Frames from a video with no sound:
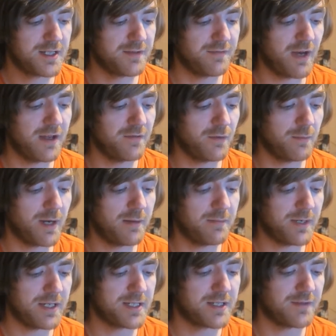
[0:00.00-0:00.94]
Survival
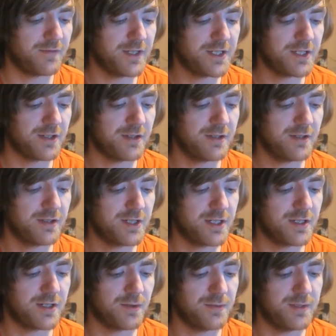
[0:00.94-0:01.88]
might be insufficient,
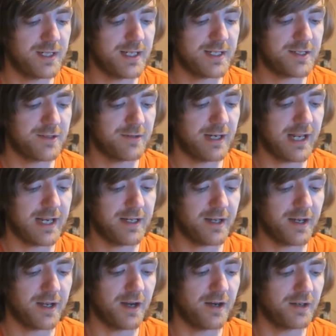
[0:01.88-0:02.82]
she'd told Dieter in late
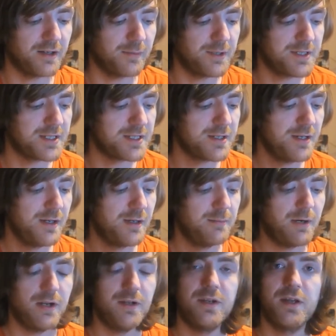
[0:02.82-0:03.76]
night arguments,
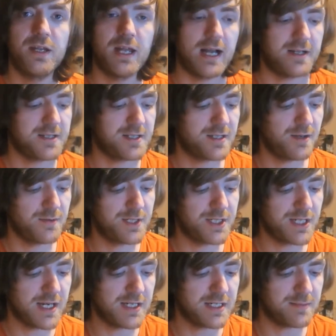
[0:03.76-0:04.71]
but on the other hand, so was
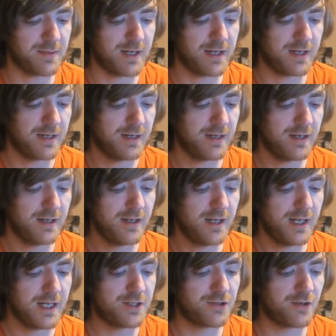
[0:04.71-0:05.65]
Shakespeare.
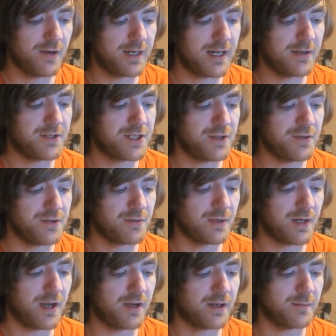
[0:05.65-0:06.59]
He trotted out his
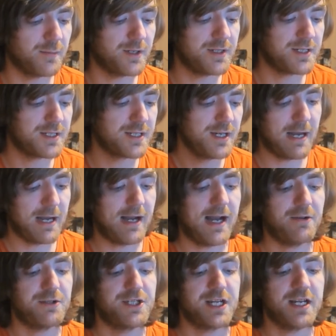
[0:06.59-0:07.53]
usual arguments
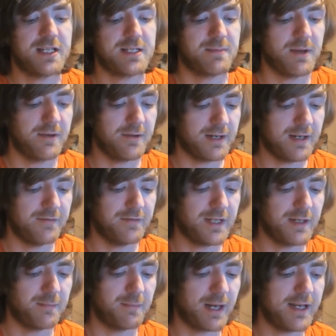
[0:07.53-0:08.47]
about how Shakespeare had
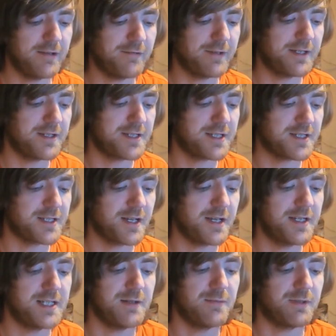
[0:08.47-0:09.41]
lived in a plague ridden
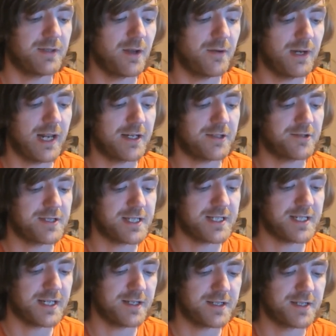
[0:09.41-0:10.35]
society with no
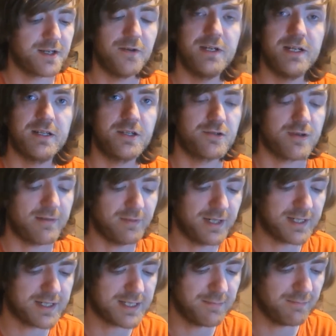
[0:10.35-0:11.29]
electricity, and so did the
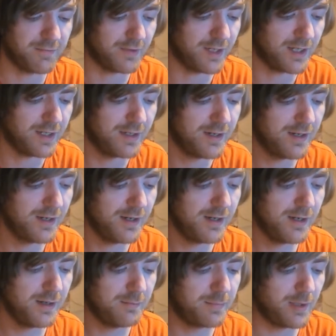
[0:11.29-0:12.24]
travelling symphony.
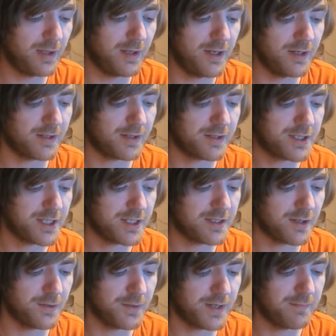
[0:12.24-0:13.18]
But look, she
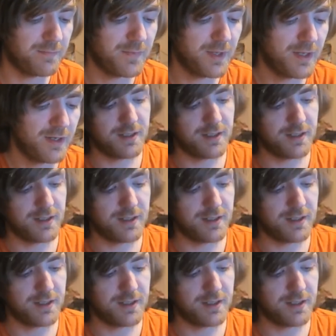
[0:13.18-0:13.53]
told him.